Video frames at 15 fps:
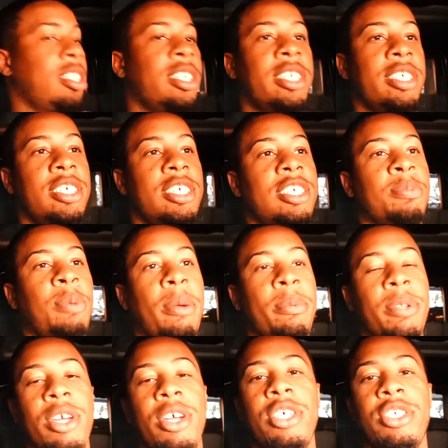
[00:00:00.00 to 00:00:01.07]
And she's
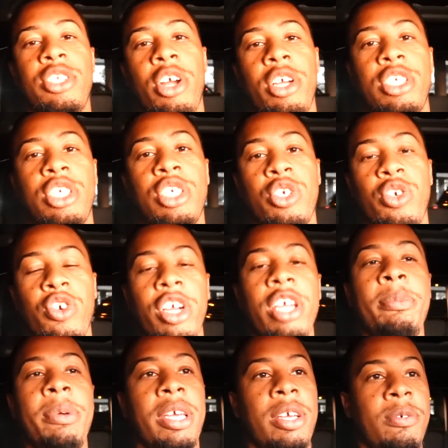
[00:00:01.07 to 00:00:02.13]
probably gonna start
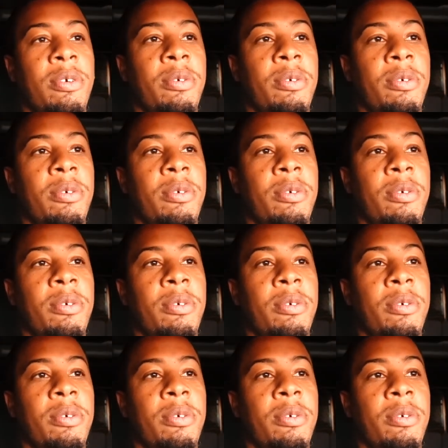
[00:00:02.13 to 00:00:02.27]
screaming